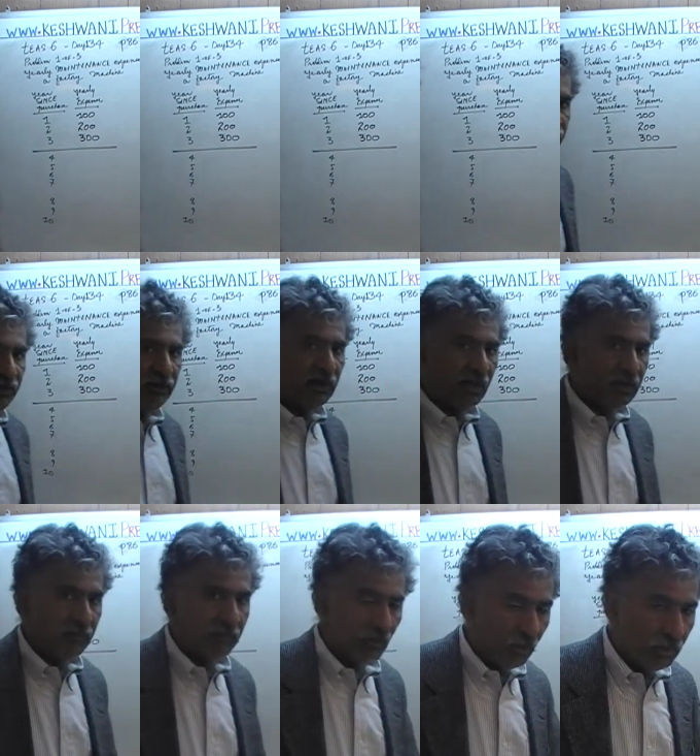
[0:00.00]
the machine got
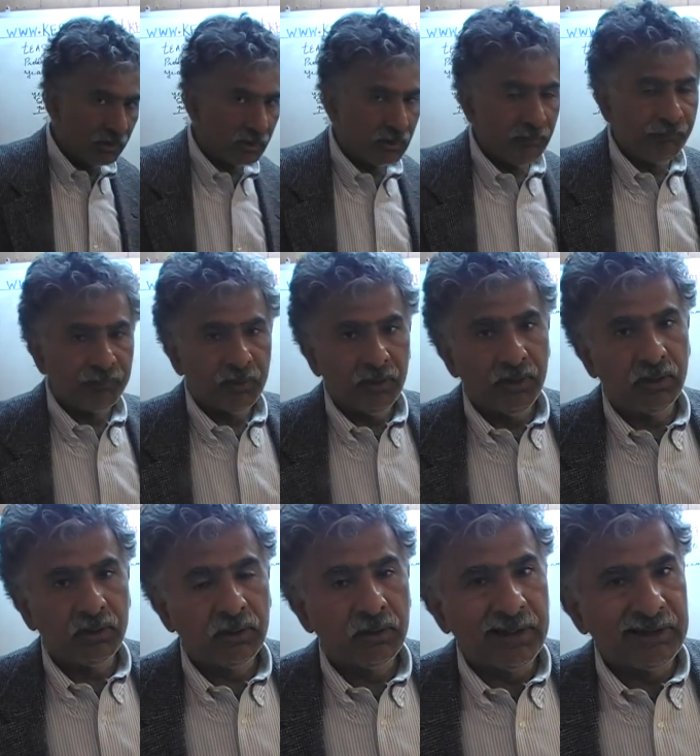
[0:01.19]
even older, it
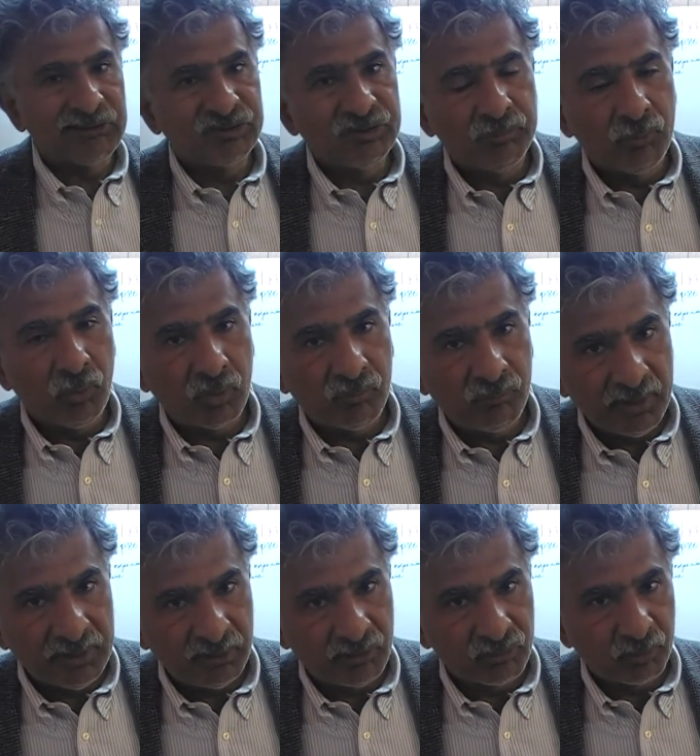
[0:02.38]
takes more of
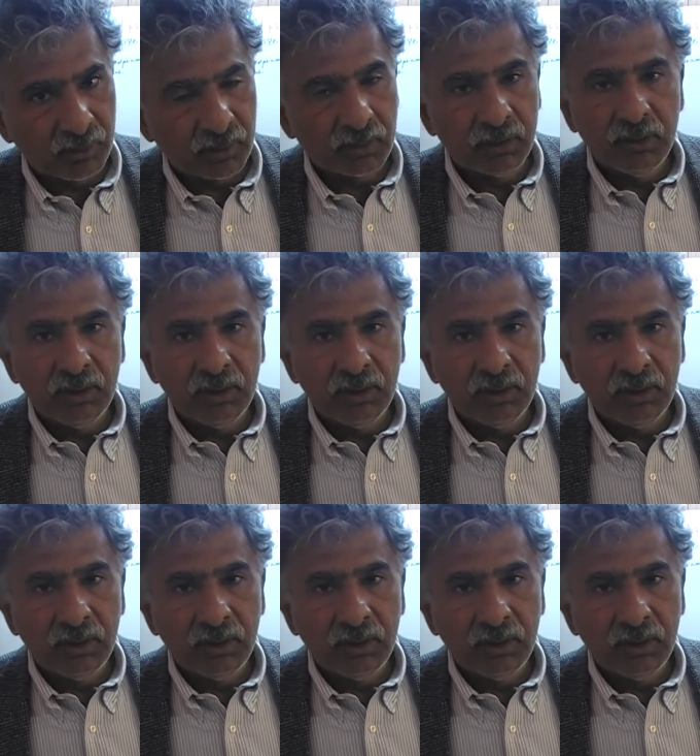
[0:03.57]
maintenance work,